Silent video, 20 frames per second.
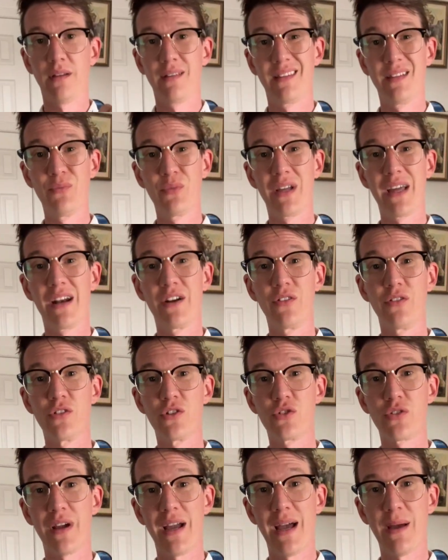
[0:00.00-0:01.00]
Then we got to do the
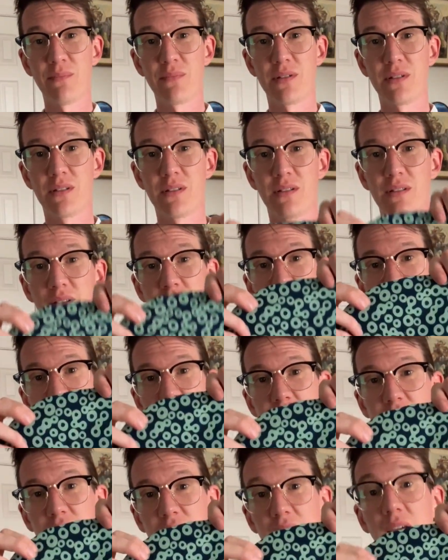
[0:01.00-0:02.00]
straps,
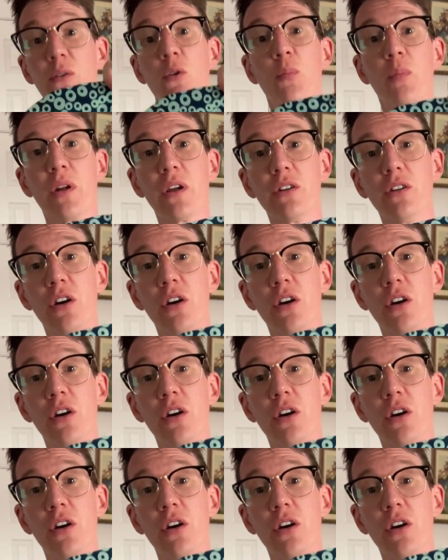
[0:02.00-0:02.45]
and we're pretty